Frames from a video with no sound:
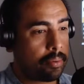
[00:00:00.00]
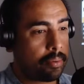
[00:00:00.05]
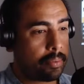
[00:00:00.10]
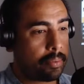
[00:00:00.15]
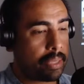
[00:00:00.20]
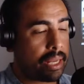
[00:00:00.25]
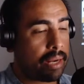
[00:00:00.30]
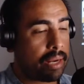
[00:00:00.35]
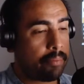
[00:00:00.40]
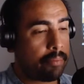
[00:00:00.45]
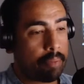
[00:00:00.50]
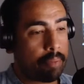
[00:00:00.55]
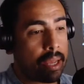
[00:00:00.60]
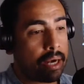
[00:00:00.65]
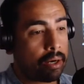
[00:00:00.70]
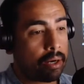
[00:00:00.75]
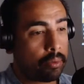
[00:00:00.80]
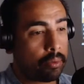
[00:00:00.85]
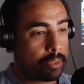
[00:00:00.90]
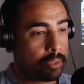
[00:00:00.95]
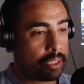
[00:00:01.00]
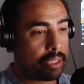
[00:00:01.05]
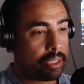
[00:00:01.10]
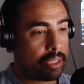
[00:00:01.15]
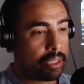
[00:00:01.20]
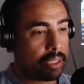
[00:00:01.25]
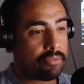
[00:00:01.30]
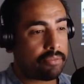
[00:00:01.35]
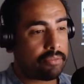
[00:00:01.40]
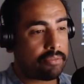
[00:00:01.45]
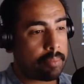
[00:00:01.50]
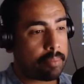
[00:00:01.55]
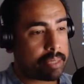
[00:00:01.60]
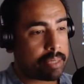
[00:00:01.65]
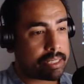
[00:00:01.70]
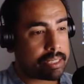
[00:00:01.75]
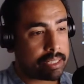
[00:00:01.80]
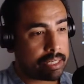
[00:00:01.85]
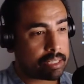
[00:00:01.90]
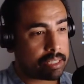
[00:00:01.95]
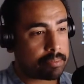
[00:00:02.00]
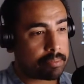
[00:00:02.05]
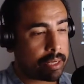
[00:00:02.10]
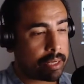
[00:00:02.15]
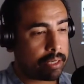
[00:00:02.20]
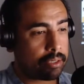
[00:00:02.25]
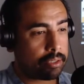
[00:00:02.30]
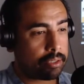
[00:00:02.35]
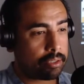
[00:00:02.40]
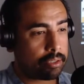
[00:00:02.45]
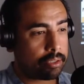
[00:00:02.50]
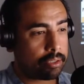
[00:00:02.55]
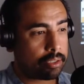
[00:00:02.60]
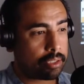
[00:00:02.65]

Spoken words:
getting better when the level of competition gets better.